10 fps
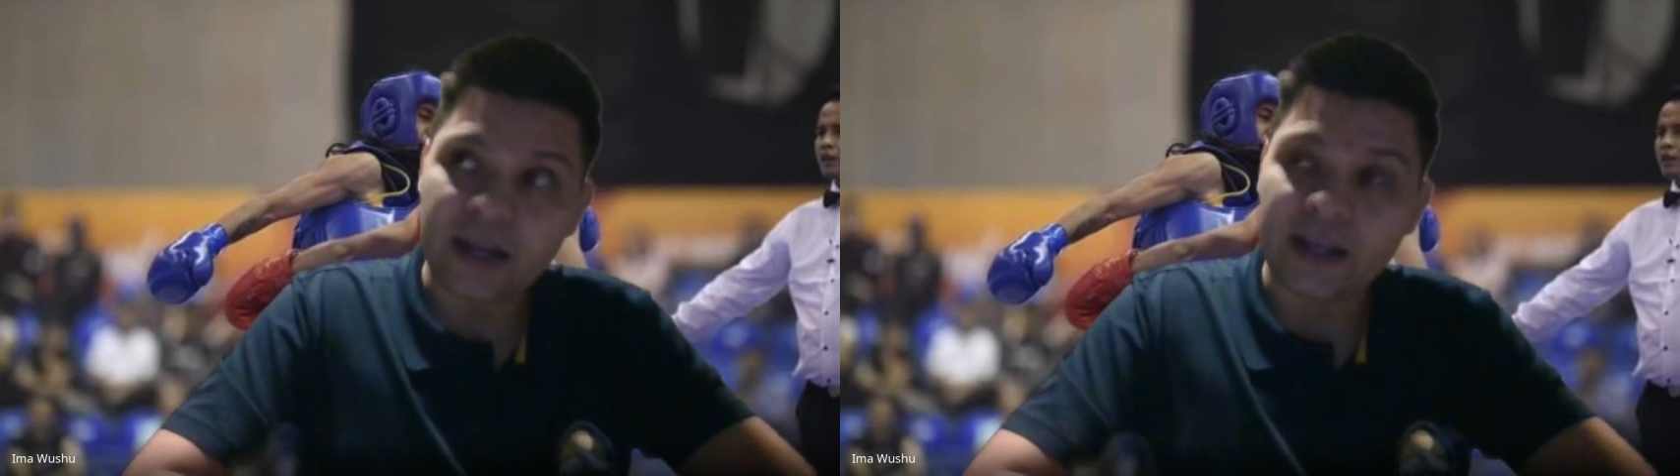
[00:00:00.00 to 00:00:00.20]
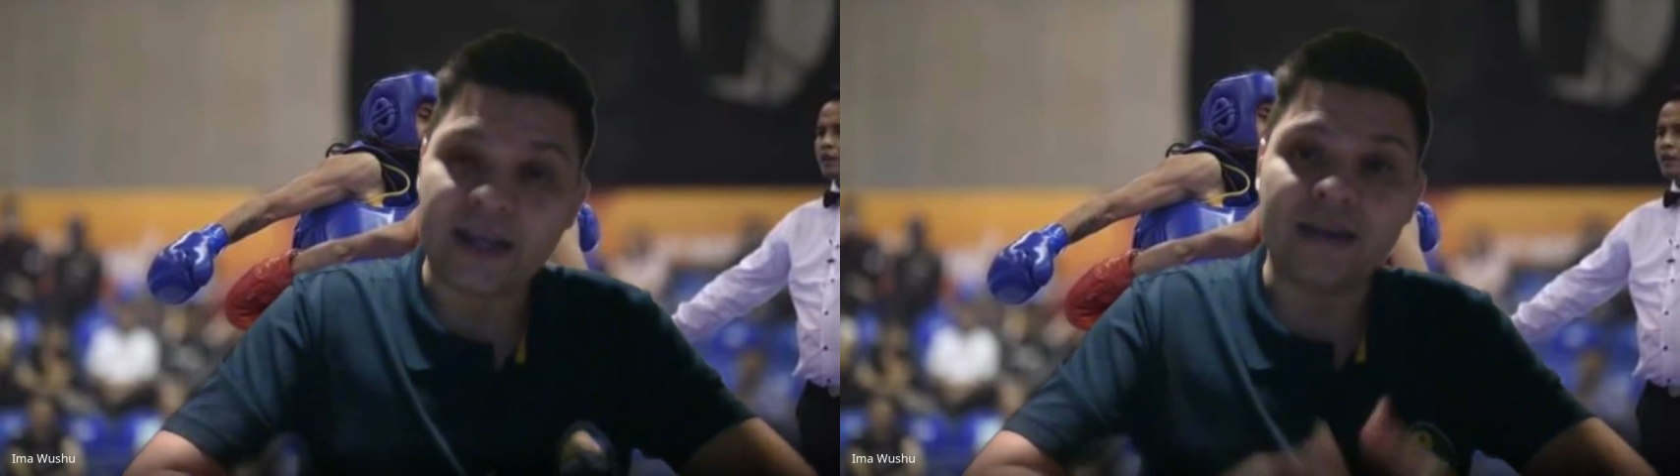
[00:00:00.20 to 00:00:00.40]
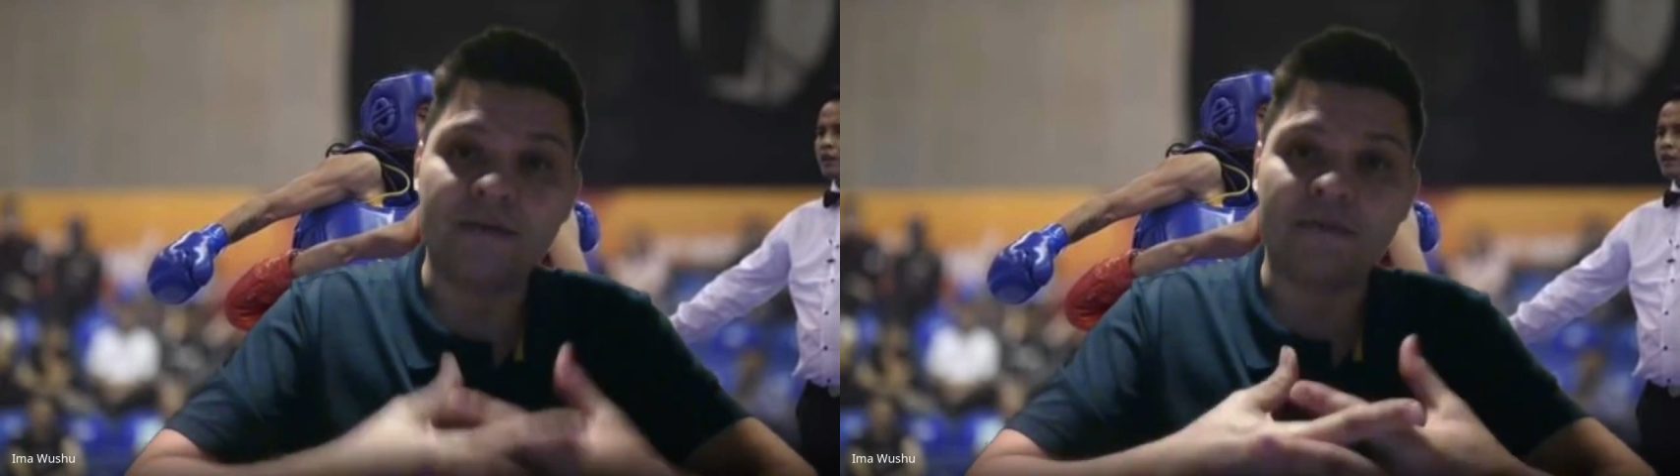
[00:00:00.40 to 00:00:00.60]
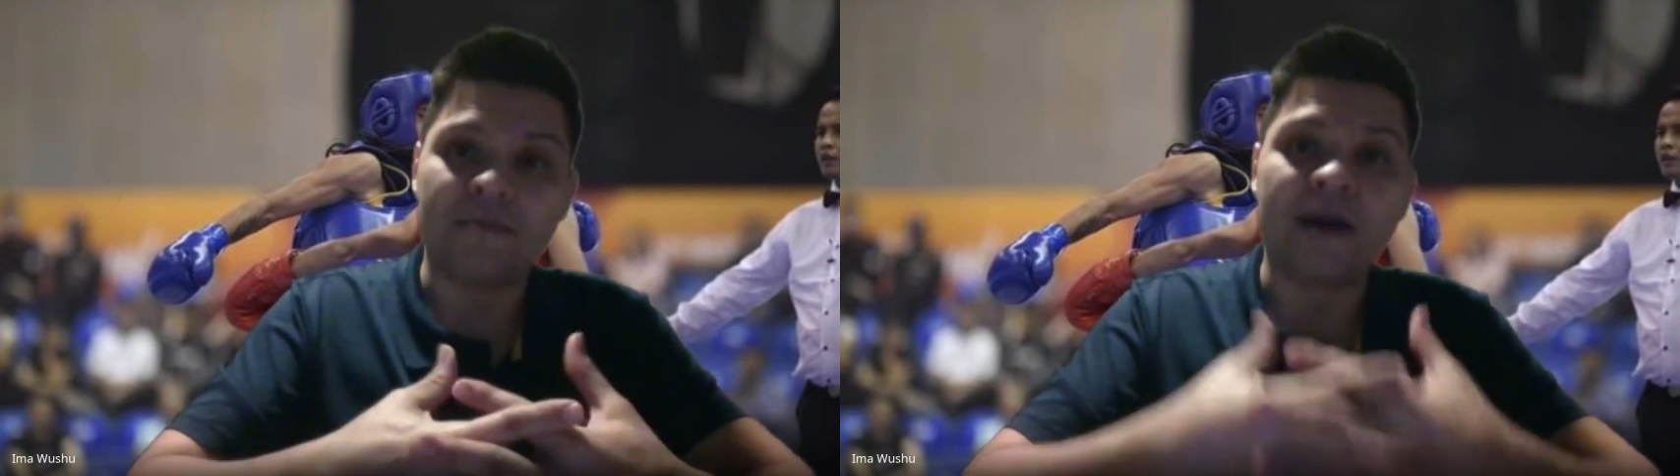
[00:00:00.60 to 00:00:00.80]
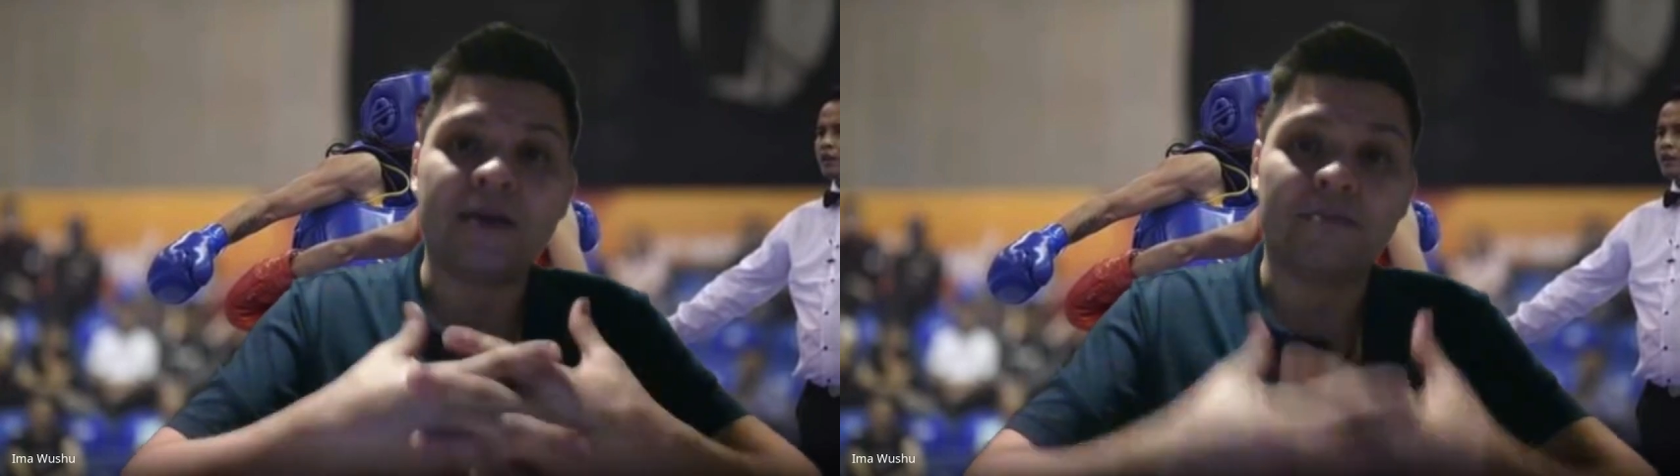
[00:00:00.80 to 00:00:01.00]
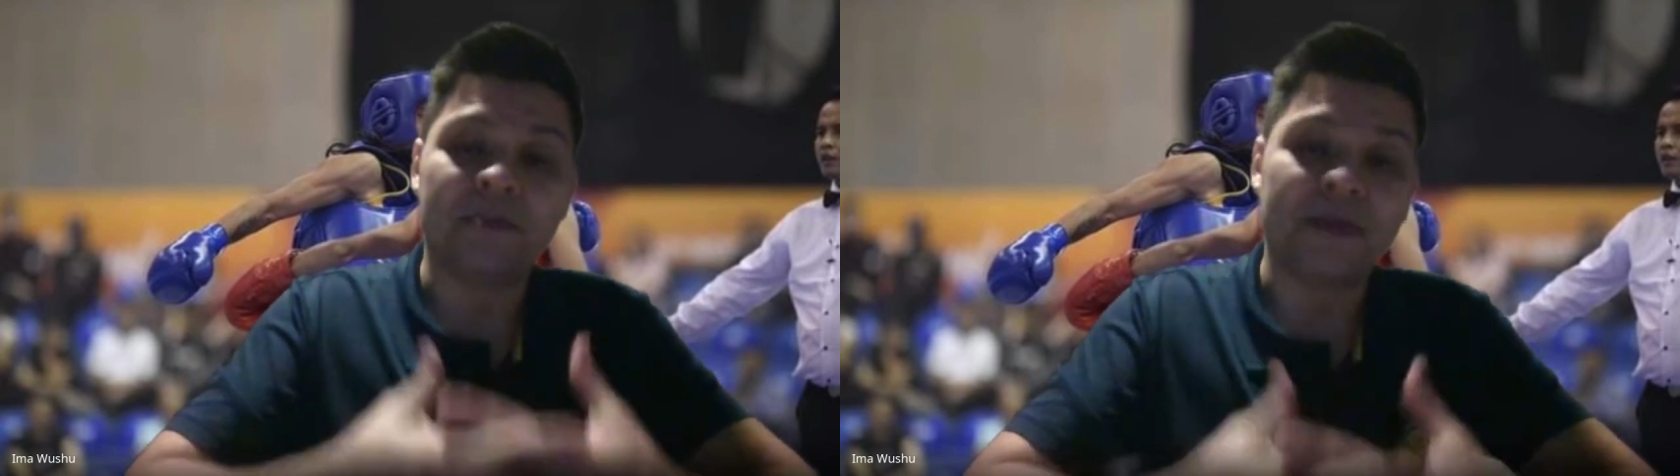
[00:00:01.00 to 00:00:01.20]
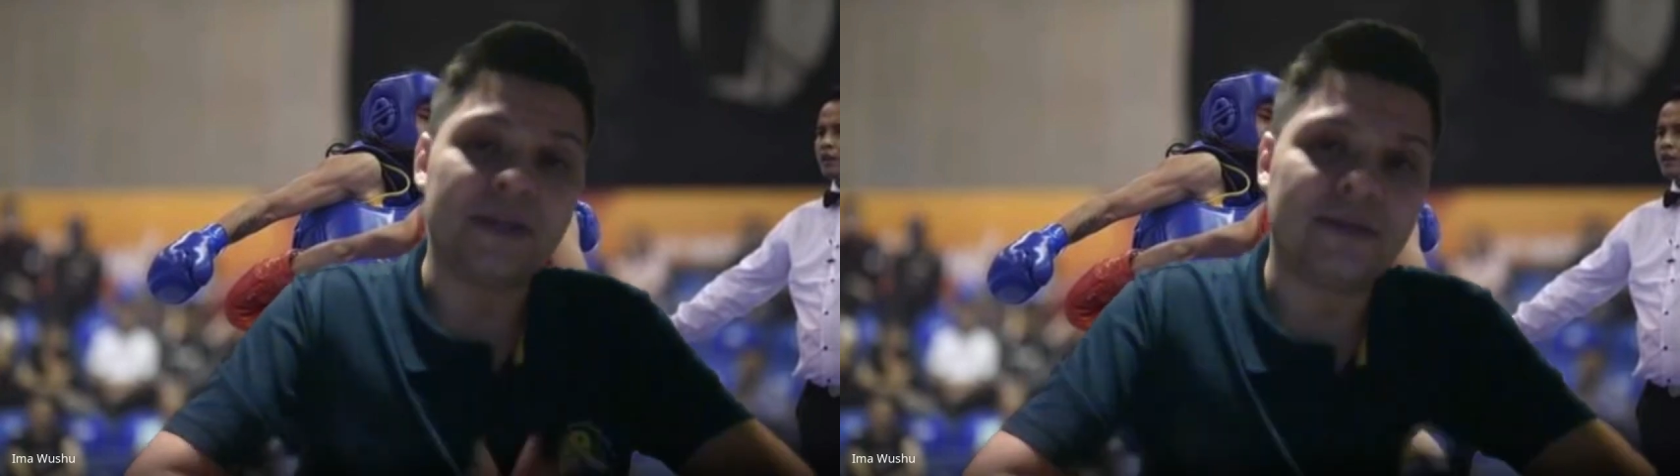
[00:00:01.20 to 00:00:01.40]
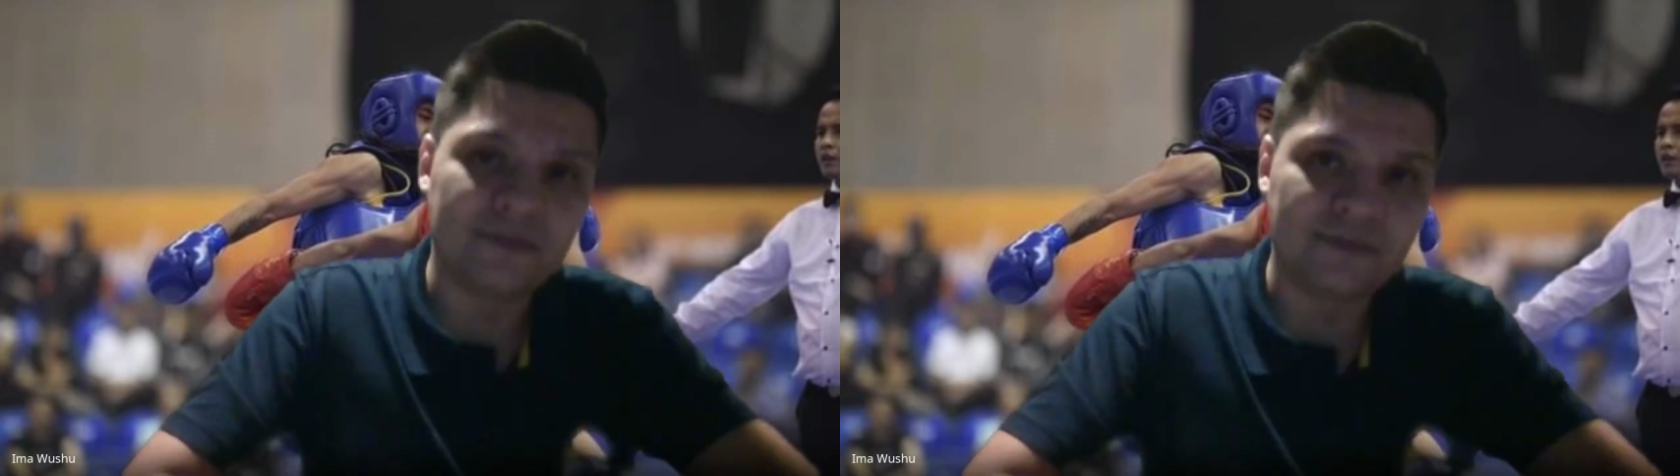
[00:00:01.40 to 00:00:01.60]
in my
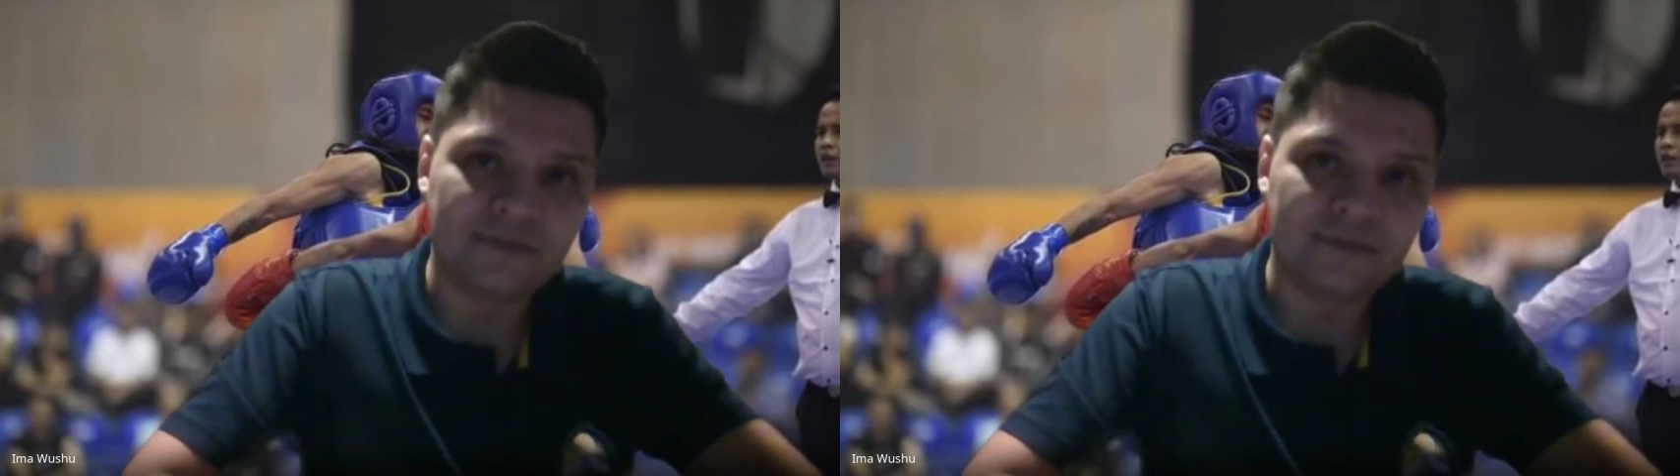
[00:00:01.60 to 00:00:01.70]
opinion,